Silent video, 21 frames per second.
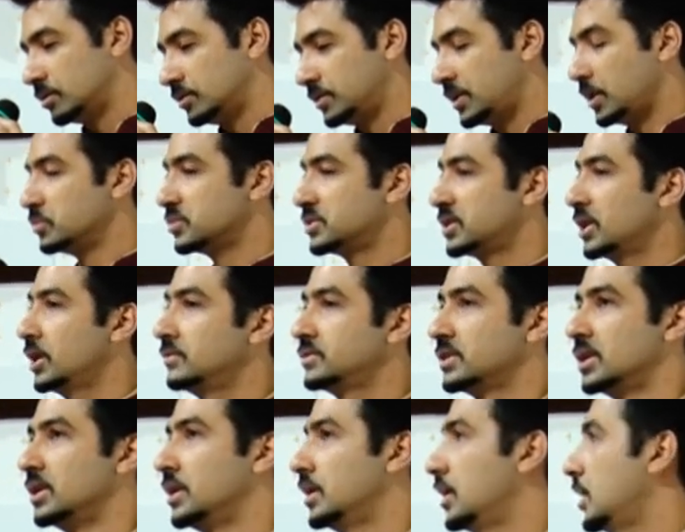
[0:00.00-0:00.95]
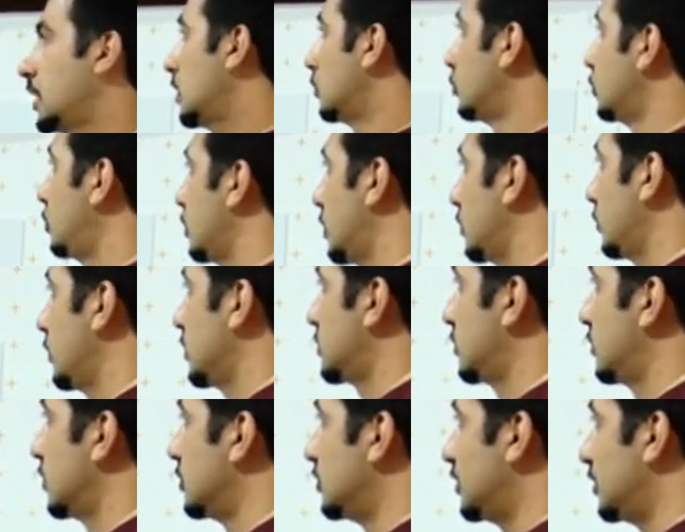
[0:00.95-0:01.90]
themselves, and I would
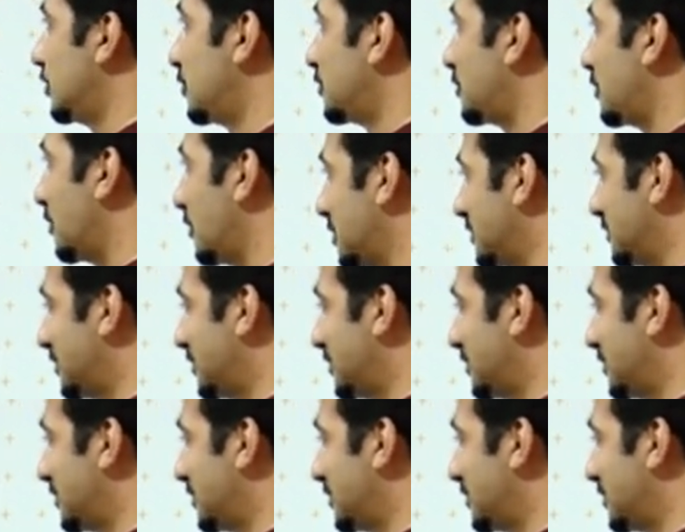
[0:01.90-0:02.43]
request Ranjit to talk